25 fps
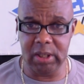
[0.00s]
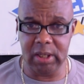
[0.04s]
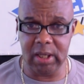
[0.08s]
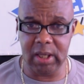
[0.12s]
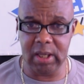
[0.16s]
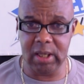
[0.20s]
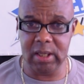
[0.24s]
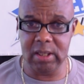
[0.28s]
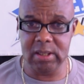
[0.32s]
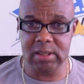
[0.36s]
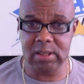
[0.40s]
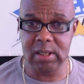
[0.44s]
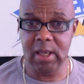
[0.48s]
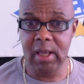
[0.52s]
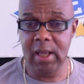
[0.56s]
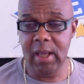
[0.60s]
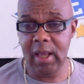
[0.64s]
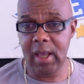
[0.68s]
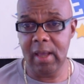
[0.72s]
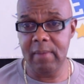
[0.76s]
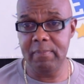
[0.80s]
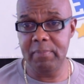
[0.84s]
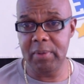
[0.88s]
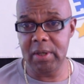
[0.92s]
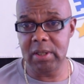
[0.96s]
days
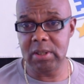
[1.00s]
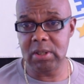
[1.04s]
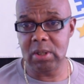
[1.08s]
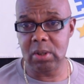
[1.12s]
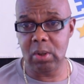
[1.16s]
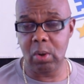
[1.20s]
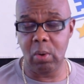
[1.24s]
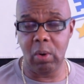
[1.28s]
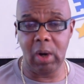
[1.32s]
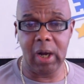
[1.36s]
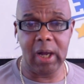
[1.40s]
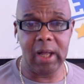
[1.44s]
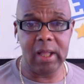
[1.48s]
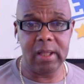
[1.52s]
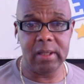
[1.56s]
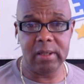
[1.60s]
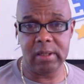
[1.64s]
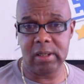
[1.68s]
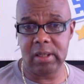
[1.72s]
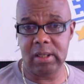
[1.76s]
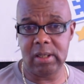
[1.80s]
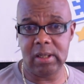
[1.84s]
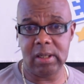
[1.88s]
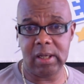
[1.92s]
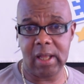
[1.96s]
and beat the
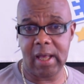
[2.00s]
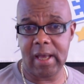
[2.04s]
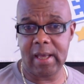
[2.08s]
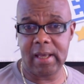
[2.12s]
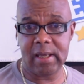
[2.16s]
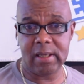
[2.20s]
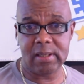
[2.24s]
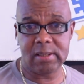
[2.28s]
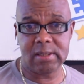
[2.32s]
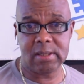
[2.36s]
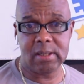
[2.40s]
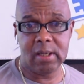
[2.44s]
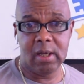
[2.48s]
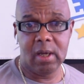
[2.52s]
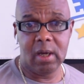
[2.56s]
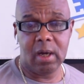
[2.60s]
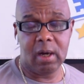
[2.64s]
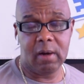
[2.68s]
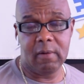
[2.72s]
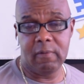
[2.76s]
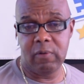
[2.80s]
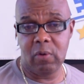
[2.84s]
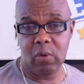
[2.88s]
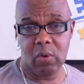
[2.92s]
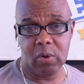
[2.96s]
quality likes
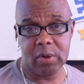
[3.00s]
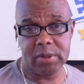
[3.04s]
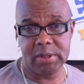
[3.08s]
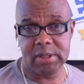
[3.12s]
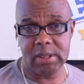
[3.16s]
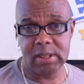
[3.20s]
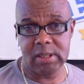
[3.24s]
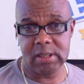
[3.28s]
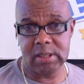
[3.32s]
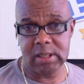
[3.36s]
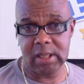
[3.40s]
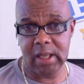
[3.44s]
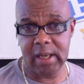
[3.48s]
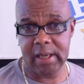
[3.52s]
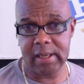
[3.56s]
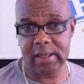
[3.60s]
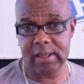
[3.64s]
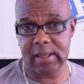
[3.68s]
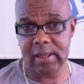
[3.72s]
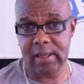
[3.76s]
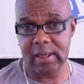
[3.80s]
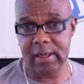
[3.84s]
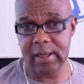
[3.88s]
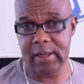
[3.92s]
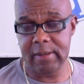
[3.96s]
of horses
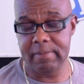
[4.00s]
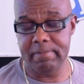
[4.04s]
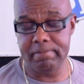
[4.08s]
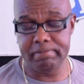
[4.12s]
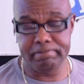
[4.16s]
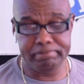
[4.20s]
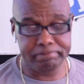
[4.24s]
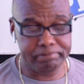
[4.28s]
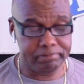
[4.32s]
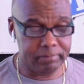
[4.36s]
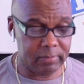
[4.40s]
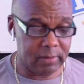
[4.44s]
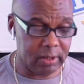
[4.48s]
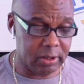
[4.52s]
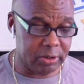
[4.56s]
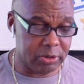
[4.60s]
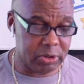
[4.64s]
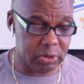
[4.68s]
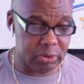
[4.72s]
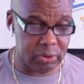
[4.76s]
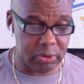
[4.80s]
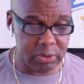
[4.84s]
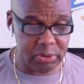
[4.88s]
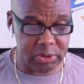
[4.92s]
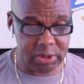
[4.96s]
like
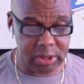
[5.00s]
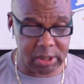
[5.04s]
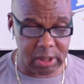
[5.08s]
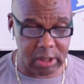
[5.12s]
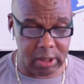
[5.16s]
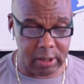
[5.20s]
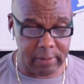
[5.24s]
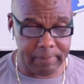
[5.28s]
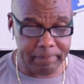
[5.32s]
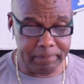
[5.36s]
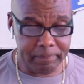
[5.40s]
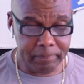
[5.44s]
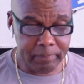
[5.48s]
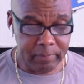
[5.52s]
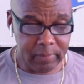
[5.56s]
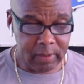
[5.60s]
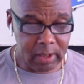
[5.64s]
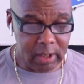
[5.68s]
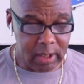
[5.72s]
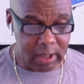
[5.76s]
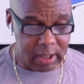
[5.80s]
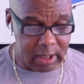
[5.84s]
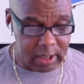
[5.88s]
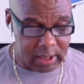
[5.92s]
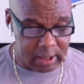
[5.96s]
Letruska,
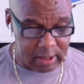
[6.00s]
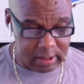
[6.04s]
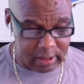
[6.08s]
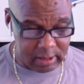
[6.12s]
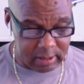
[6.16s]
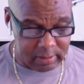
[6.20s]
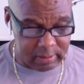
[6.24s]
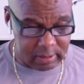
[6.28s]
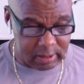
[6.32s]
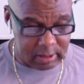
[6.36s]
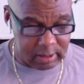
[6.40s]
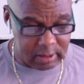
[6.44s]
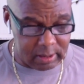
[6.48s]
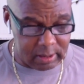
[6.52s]
and